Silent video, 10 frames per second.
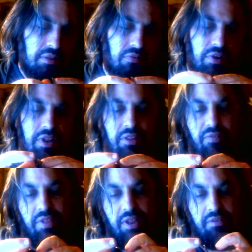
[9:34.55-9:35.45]
to
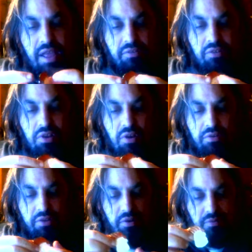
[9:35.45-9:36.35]
identify that it's actually a
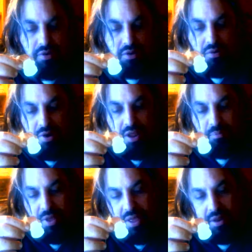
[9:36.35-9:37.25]

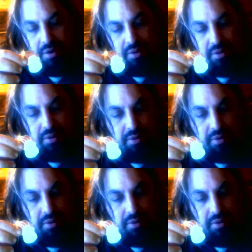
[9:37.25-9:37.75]
Conan pin.